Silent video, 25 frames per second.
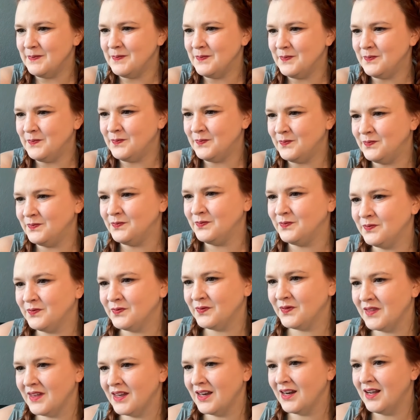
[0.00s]

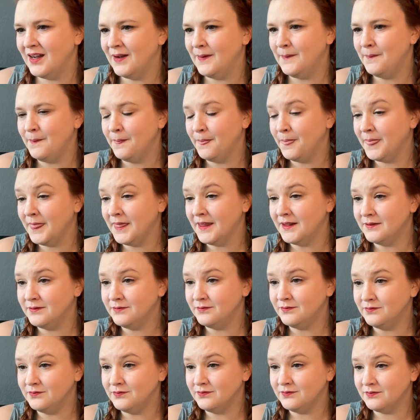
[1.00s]
Some damn
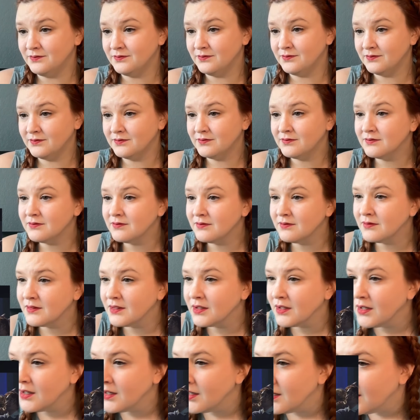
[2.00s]
reason he
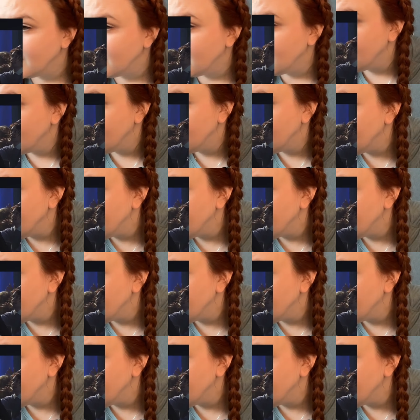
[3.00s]
won't join our singing